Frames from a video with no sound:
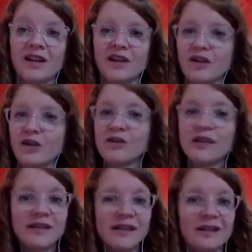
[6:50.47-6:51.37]

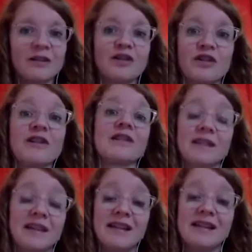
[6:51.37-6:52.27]
using technologies
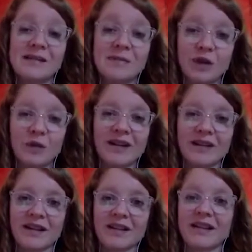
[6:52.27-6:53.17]
in smart ways
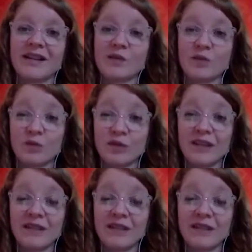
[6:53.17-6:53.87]
like that is really